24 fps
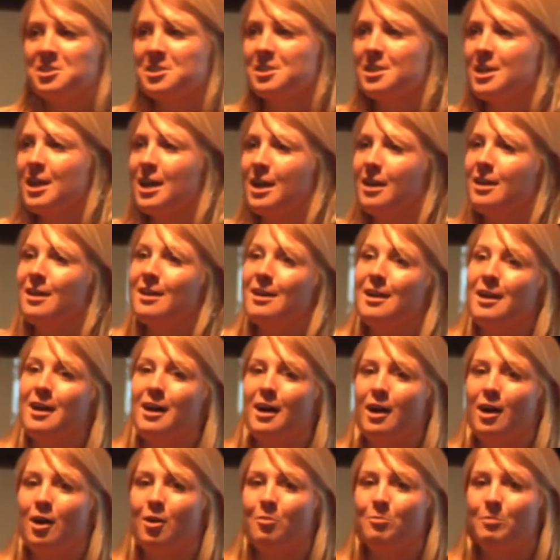is king,
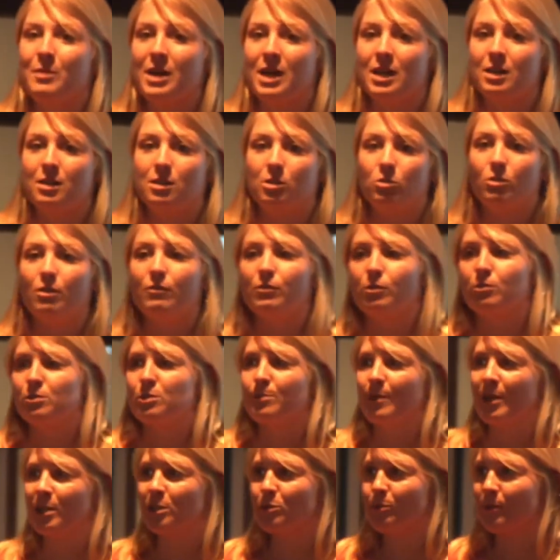and you have a
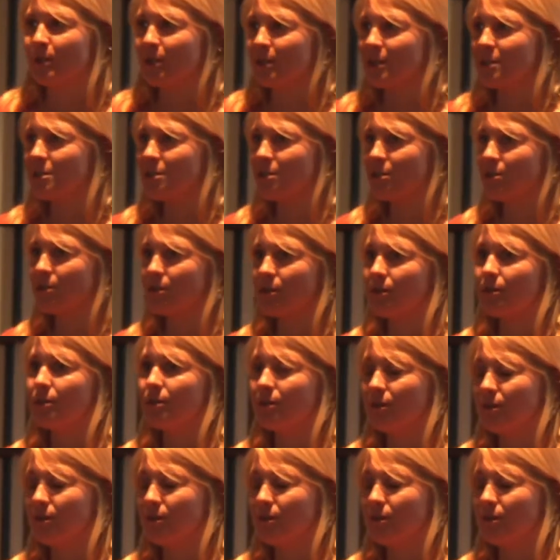responsibility to your